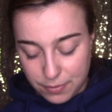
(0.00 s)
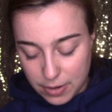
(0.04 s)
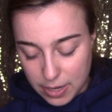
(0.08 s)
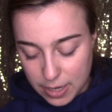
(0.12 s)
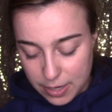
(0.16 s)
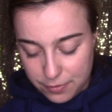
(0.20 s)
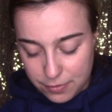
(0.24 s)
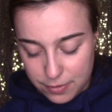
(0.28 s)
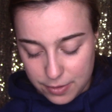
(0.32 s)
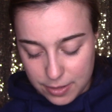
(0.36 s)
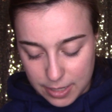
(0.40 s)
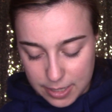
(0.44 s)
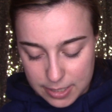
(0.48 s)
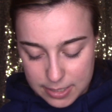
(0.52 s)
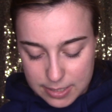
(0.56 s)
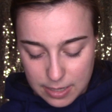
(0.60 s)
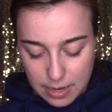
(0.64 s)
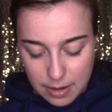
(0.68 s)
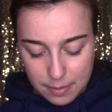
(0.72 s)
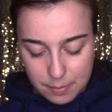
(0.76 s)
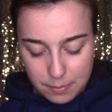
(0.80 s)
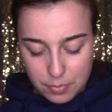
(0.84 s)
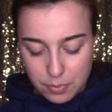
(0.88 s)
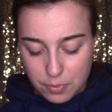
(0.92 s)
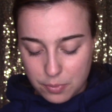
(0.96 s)
ready for this.
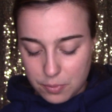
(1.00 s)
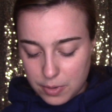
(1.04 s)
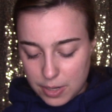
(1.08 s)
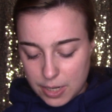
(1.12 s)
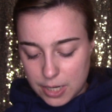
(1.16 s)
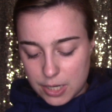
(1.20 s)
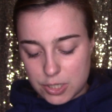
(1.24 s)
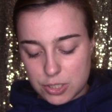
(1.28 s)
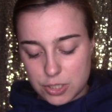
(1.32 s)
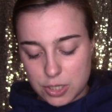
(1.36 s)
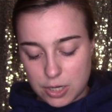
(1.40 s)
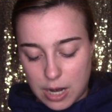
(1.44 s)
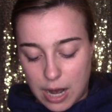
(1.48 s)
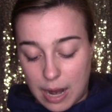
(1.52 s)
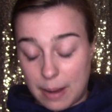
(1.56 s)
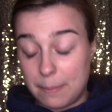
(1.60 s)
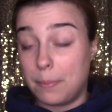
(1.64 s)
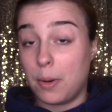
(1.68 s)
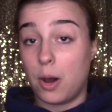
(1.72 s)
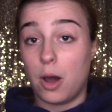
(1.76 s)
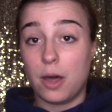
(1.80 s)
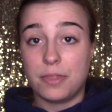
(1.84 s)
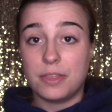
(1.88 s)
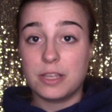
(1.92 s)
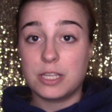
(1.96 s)
I'm pretty sure I
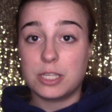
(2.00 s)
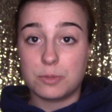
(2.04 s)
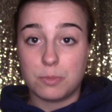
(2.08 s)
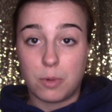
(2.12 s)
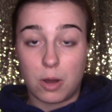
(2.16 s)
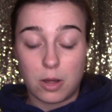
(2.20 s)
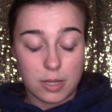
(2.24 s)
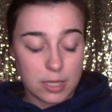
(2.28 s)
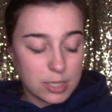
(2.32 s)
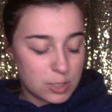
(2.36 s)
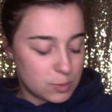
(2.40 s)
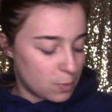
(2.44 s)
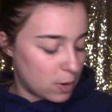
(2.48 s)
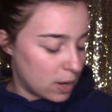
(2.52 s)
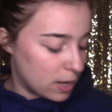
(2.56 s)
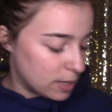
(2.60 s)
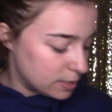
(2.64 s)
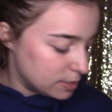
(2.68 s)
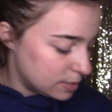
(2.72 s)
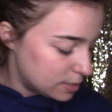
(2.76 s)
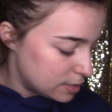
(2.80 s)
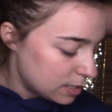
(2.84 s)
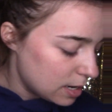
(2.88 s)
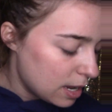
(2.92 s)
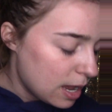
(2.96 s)
bought the smallest
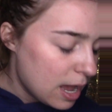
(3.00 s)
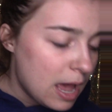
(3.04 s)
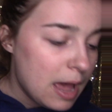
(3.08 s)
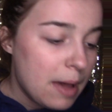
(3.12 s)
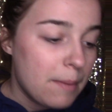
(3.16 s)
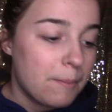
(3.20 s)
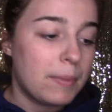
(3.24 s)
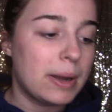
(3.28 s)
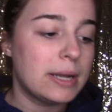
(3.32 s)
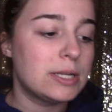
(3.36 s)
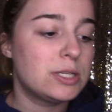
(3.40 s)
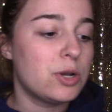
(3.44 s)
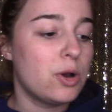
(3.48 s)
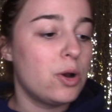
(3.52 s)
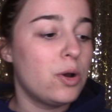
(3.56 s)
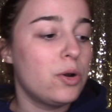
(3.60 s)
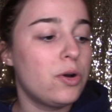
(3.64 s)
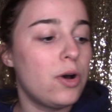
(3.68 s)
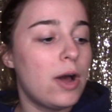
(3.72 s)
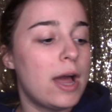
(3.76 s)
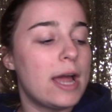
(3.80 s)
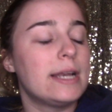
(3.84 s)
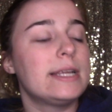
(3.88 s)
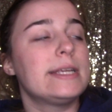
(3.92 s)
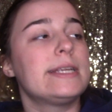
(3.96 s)
ones. My
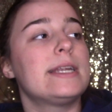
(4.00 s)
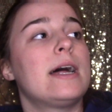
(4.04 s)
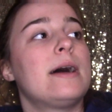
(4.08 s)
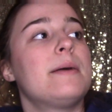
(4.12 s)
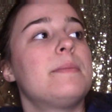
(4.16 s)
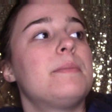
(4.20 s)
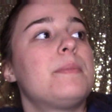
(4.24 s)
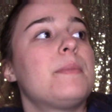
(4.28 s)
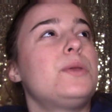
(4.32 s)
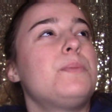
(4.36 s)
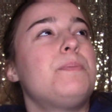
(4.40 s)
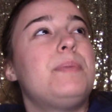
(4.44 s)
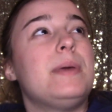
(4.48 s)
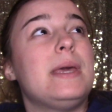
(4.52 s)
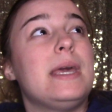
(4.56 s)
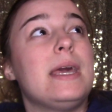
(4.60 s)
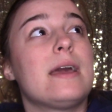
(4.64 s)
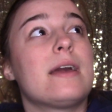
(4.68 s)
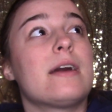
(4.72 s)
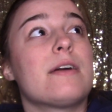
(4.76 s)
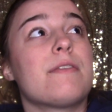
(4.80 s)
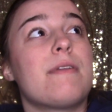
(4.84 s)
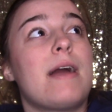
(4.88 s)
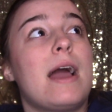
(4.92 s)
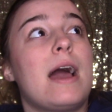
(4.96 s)
total ended up
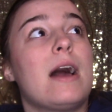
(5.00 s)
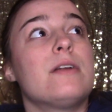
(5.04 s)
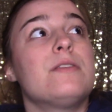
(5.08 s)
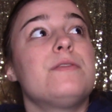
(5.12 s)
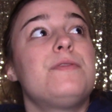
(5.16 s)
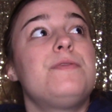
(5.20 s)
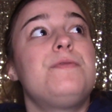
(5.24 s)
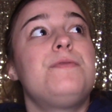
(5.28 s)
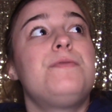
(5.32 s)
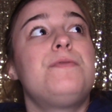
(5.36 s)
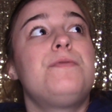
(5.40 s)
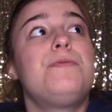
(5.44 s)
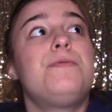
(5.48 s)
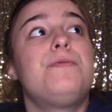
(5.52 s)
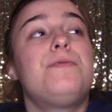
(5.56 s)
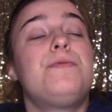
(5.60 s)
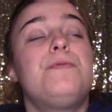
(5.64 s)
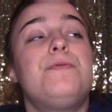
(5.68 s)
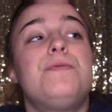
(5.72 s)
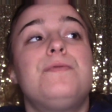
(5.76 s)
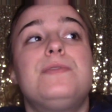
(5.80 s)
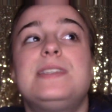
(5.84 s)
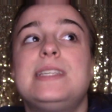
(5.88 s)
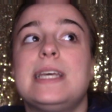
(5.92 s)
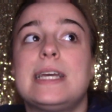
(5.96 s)
being around
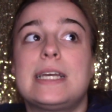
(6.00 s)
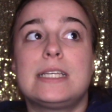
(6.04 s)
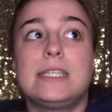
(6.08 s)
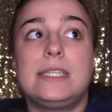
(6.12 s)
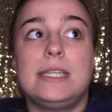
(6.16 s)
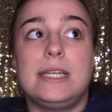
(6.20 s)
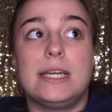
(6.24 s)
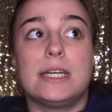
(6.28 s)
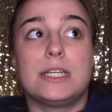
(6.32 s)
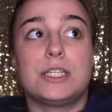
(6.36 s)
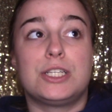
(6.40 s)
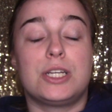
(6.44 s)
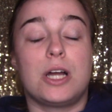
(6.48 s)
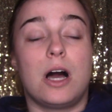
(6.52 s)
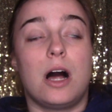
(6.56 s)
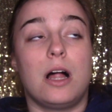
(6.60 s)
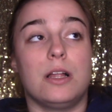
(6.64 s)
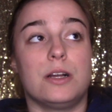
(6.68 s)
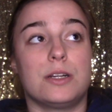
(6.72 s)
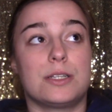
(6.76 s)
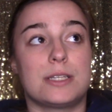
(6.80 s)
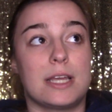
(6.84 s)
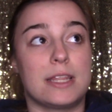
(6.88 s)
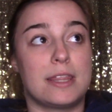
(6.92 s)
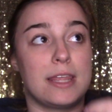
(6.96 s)

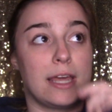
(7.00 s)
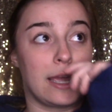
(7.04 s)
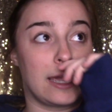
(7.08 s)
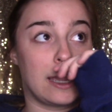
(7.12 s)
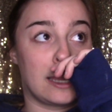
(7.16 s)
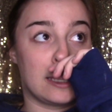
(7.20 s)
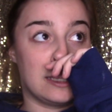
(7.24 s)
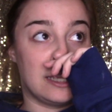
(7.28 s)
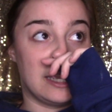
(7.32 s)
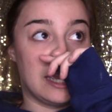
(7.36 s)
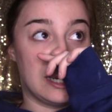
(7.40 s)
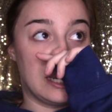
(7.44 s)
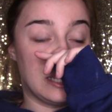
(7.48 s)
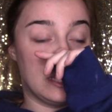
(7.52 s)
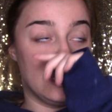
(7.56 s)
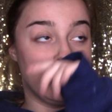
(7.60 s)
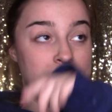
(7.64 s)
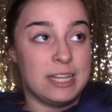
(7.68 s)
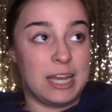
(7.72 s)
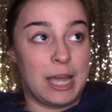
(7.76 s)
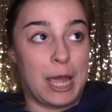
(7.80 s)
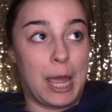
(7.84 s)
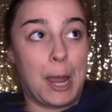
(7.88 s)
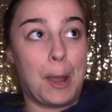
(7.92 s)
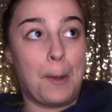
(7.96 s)
$60-ish, I think, at the end of the
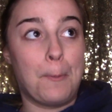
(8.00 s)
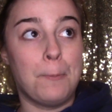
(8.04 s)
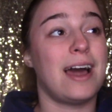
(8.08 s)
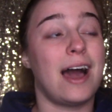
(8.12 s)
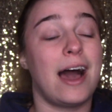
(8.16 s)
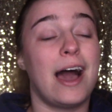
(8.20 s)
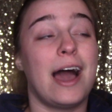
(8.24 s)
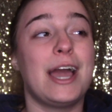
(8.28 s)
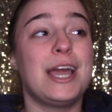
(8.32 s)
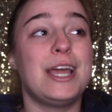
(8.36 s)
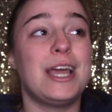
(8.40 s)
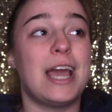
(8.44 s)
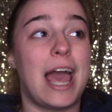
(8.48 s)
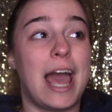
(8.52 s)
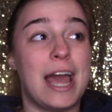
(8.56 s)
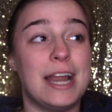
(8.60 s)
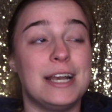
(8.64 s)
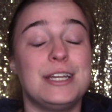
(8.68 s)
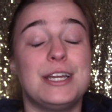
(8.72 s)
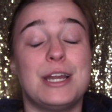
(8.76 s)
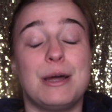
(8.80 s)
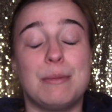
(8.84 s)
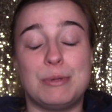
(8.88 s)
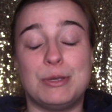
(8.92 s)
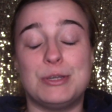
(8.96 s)
day. I
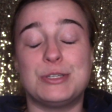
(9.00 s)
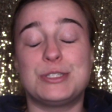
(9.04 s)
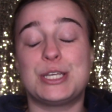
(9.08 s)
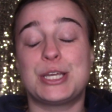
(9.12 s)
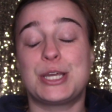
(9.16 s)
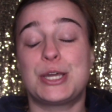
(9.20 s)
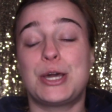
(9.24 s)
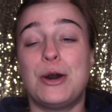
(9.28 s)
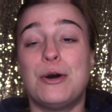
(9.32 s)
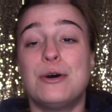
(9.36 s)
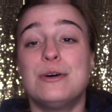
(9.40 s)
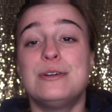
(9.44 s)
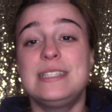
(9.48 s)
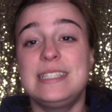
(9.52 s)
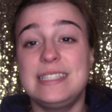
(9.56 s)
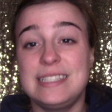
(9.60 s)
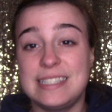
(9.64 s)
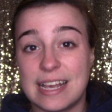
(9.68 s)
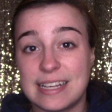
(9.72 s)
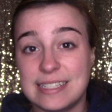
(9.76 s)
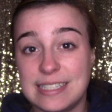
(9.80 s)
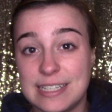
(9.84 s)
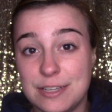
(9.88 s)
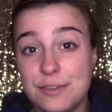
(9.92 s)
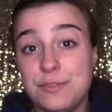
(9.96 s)
ended up using code
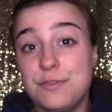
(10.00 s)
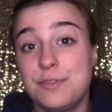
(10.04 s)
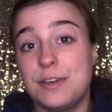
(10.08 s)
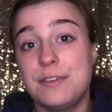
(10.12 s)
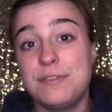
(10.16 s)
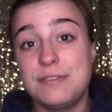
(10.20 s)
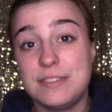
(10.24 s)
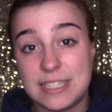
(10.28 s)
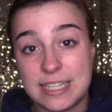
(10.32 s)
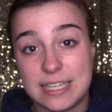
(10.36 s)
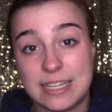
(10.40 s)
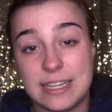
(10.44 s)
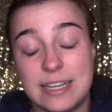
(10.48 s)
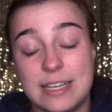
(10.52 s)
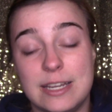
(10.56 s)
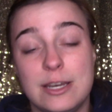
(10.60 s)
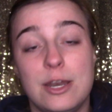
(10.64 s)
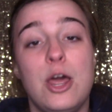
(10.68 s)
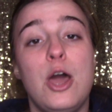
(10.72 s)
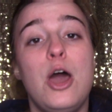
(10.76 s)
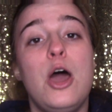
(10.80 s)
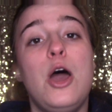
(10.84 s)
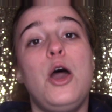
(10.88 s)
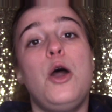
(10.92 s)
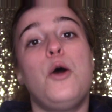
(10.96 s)

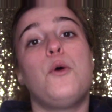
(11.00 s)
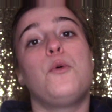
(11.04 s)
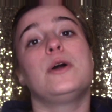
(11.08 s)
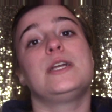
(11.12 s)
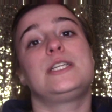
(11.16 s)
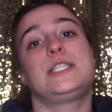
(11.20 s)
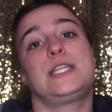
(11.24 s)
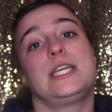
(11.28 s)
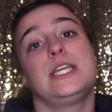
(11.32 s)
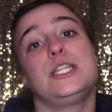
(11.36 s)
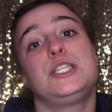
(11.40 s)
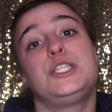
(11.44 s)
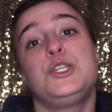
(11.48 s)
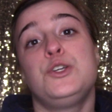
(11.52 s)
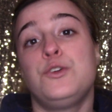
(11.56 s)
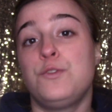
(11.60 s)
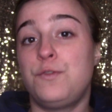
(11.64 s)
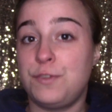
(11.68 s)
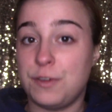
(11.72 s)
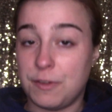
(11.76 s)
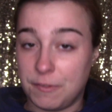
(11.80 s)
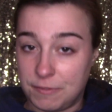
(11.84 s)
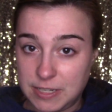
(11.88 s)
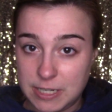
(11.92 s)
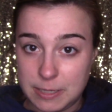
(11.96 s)
SEZZY15, which gets you
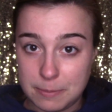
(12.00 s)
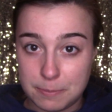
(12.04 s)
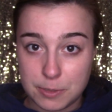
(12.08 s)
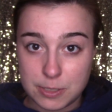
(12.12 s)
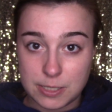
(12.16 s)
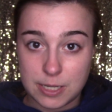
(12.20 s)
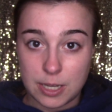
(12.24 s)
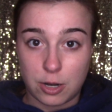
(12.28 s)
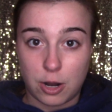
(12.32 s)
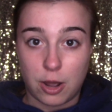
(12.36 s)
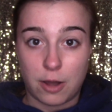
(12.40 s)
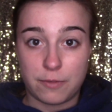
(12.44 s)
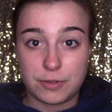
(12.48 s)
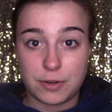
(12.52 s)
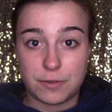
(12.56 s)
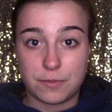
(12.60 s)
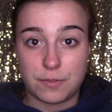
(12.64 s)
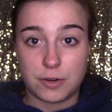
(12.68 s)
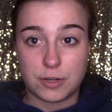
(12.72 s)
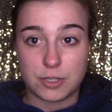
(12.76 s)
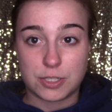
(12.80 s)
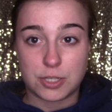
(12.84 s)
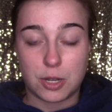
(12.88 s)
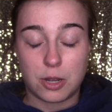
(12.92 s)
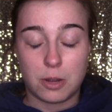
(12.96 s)
15% off your
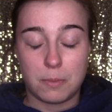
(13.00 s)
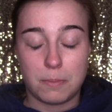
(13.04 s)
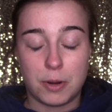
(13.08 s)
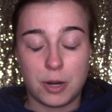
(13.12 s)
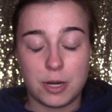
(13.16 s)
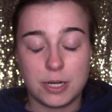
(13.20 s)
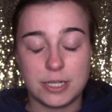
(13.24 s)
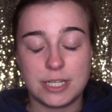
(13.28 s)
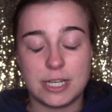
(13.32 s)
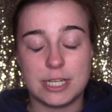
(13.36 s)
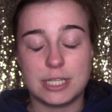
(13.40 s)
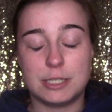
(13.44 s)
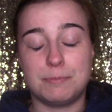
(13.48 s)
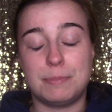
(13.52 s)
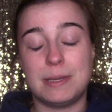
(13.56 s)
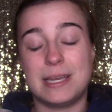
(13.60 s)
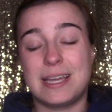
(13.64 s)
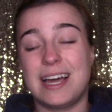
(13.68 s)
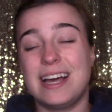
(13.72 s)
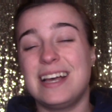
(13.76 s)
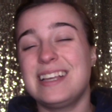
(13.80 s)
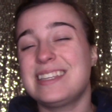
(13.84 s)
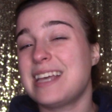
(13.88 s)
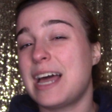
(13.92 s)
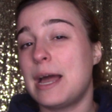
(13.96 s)
first purchase.
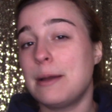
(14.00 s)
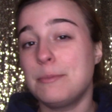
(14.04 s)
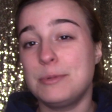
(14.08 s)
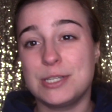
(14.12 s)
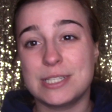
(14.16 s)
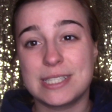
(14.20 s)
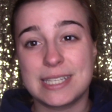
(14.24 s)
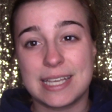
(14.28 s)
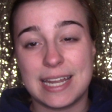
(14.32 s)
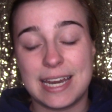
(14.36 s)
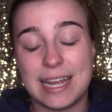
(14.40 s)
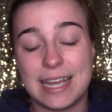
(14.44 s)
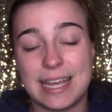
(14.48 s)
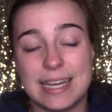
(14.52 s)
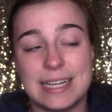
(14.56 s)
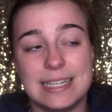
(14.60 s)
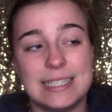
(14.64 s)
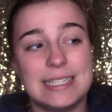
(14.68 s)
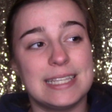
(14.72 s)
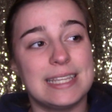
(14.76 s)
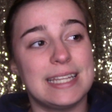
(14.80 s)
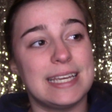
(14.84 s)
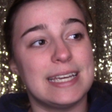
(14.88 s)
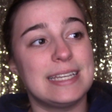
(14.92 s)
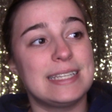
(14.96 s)
Because I'm just getting
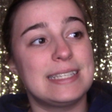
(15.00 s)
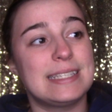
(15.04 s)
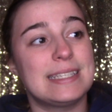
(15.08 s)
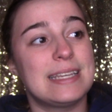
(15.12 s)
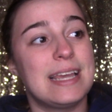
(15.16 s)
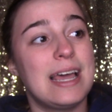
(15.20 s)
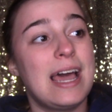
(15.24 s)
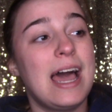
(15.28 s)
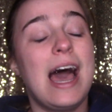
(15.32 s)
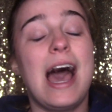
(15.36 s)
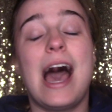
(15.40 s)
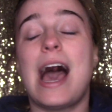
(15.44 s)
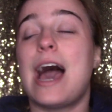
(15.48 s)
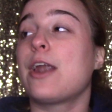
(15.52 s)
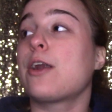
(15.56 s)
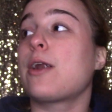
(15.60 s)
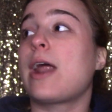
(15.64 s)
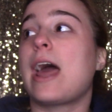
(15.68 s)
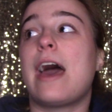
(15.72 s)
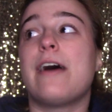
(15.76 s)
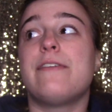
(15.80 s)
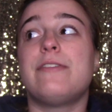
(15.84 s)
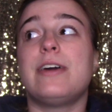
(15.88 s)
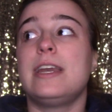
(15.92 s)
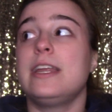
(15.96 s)
into this, I don't
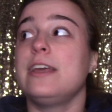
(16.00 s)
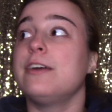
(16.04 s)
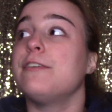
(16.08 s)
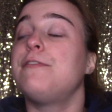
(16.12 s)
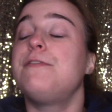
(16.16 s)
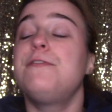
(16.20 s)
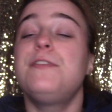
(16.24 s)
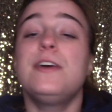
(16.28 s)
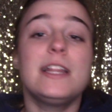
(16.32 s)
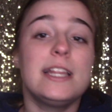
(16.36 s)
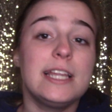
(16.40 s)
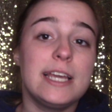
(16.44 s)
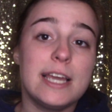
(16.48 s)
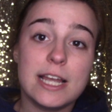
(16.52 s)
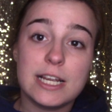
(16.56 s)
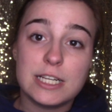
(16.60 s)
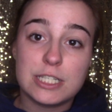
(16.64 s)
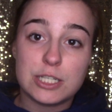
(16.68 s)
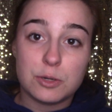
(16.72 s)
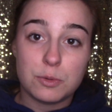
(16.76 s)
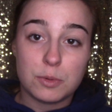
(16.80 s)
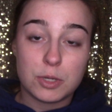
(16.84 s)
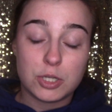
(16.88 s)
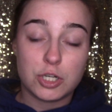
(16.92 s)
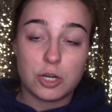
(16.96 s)
have any
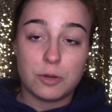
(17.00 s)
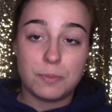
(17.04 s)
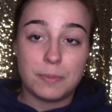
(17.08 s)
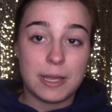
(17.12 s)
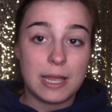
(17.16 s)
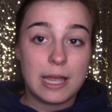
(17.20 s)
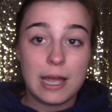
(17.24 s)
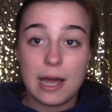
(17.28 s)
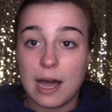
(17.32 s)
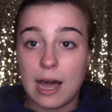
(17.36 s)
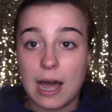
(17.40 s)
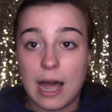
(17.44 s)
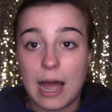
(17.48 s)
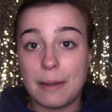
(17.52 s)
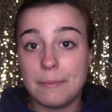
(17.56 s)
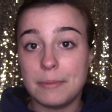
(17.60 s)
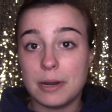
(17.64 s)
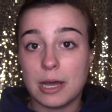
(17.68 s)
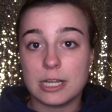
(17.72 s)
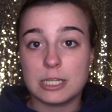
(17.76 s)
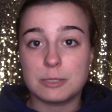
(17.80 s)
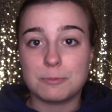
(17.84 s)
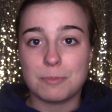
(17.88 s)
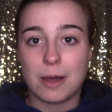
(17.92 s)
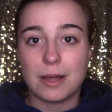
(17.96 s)
affiliation with Tropeaka. I'm
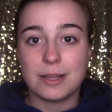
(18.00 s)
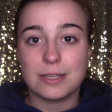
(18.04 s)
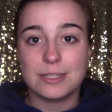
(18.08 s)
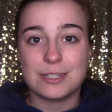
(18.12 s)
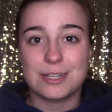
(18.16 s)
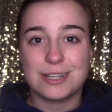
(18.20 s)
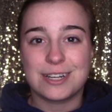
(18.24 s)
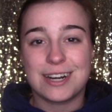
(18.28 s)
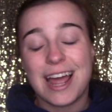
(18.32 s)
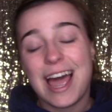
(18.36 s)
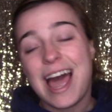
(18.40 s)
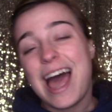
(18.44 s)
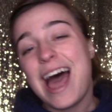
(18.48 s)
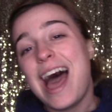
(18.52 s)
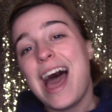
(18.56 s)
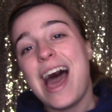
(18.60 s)
not sponsored.